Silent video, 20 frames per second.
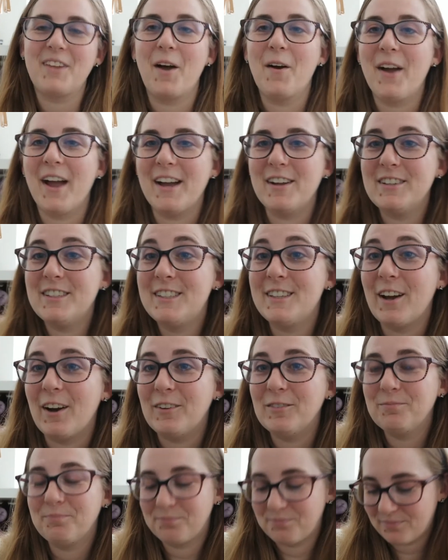Okay,
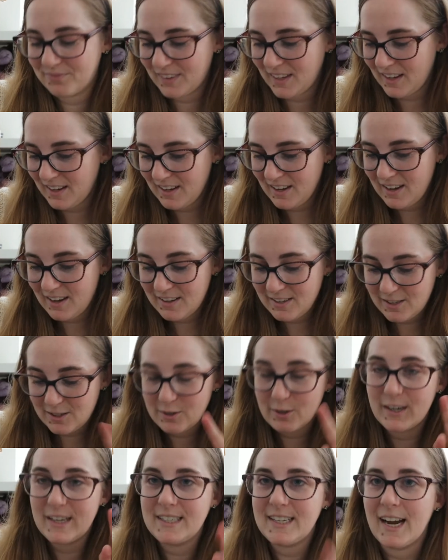so,
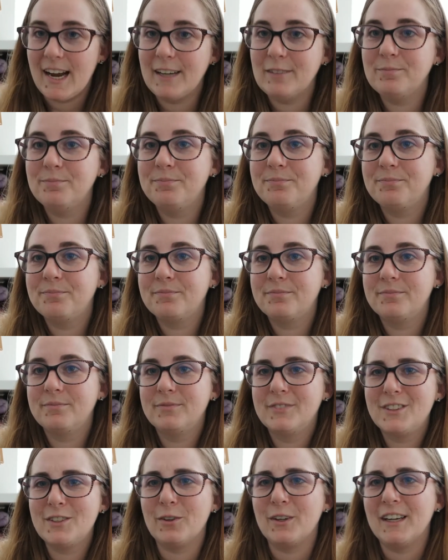story time,
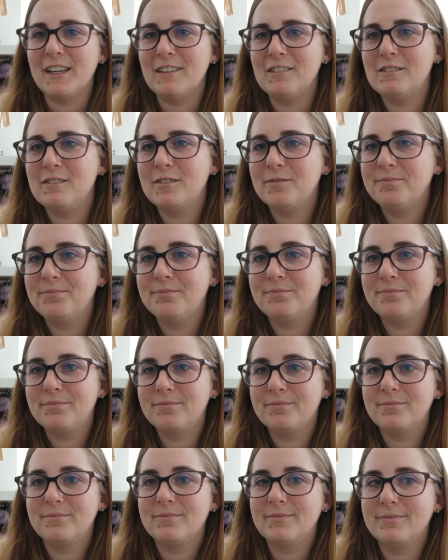sort of,
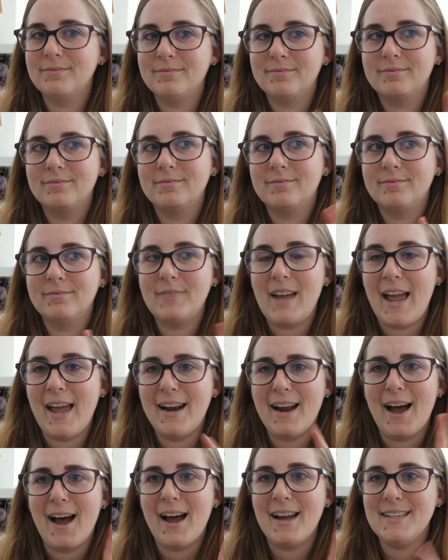
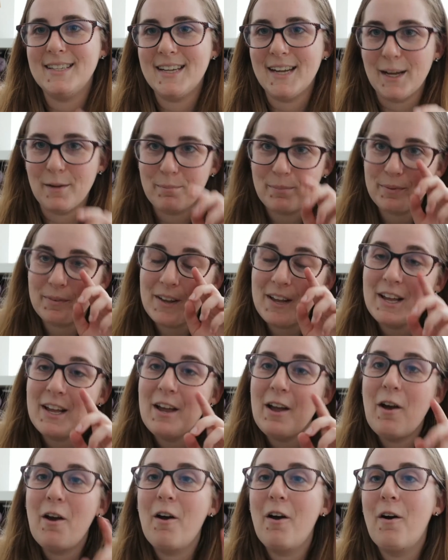and a hot tip.
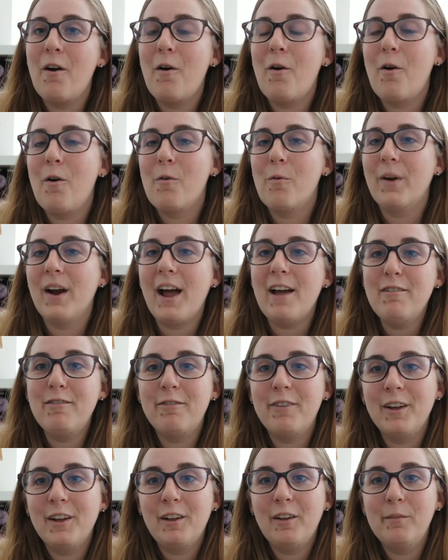When I
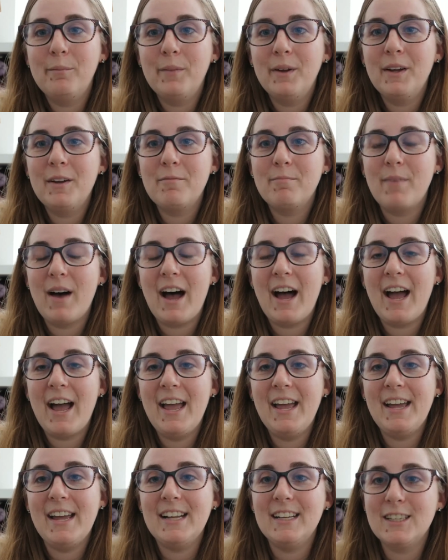film
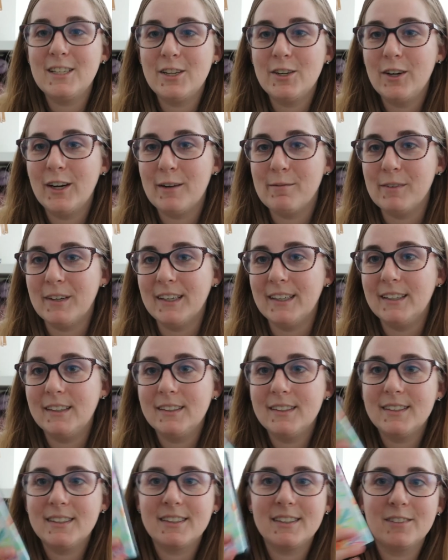my Instagram
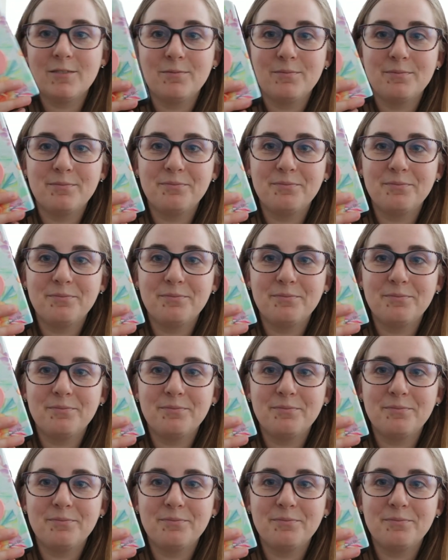reels